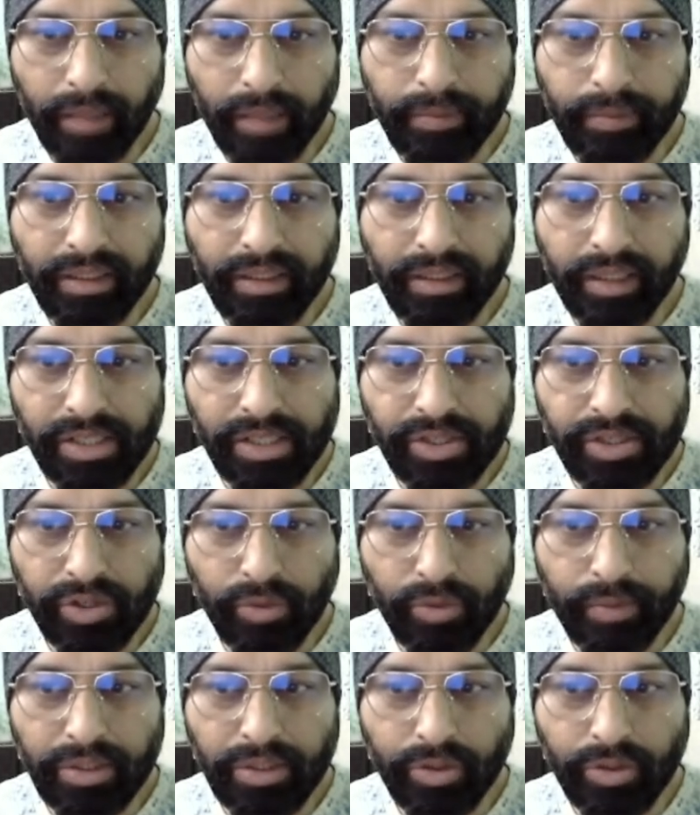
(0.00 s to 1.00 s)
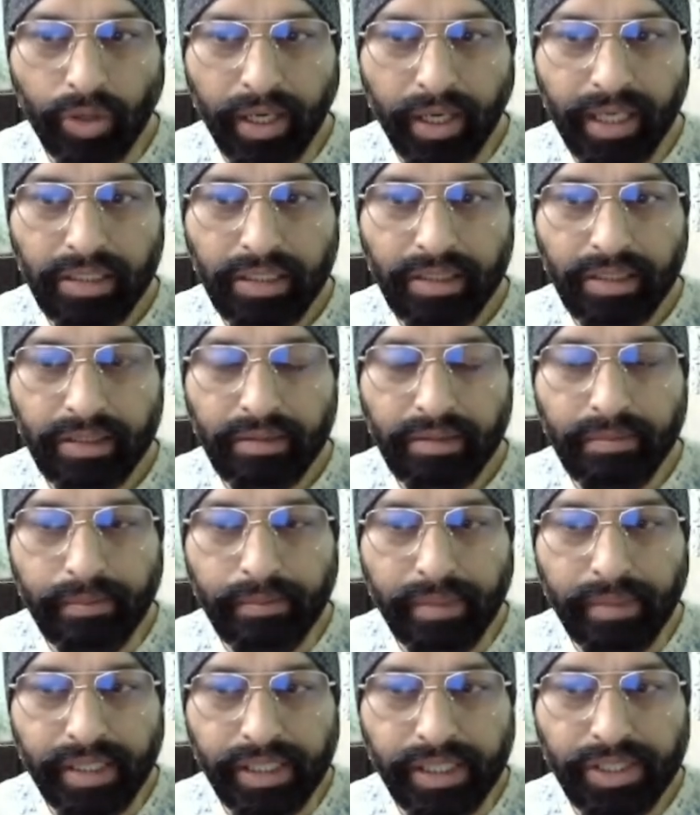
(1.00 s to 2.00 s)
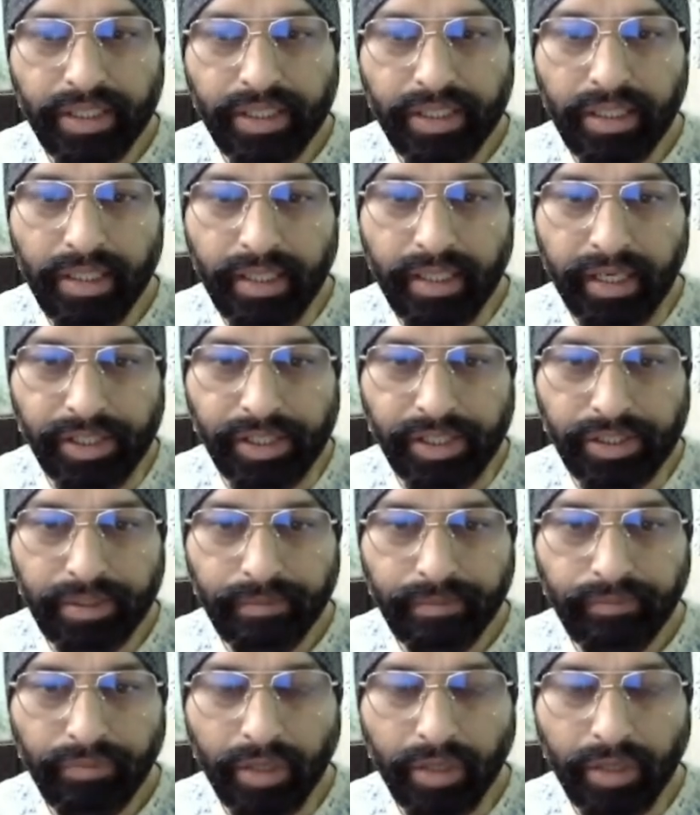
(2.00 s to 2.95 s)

aber das überzeugt mich nicht.